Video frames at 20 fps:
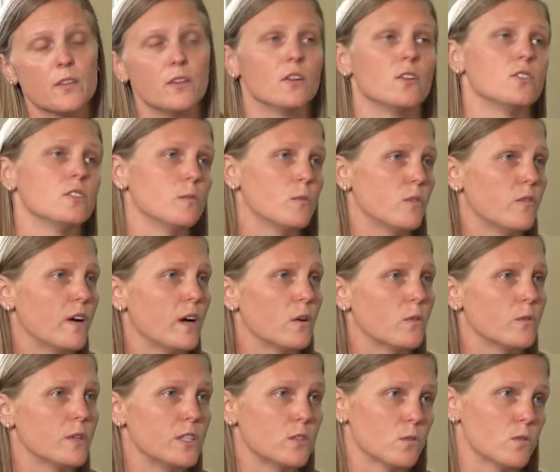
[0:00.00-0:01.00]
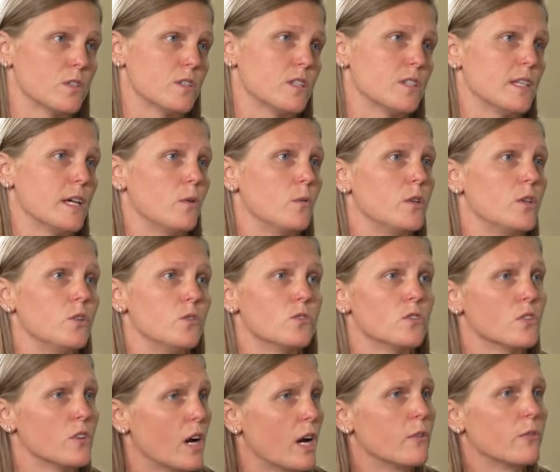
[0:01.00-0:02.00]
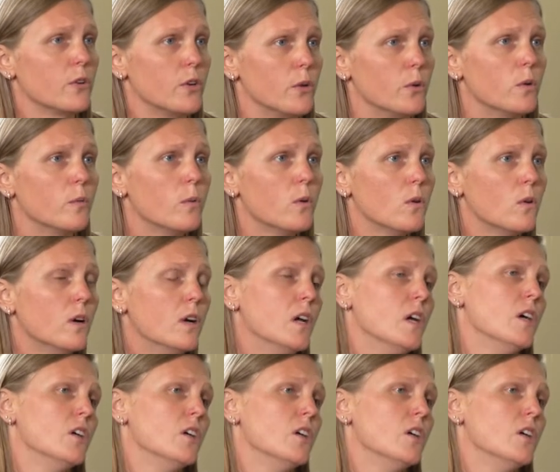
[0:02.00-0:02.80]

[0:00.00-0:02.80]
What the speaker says: You know, some of our resources that we use are non-renewable,